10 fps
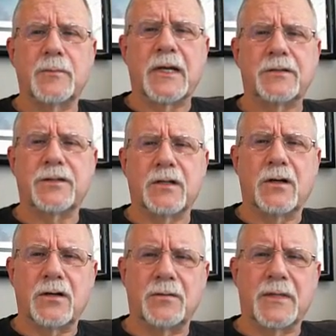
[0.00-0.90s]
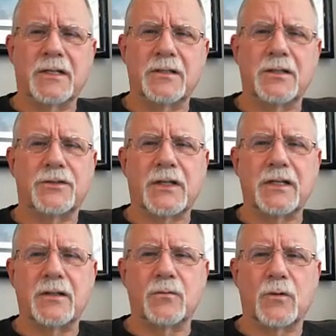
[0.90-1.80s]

and then I looked back and said, oh my goodness,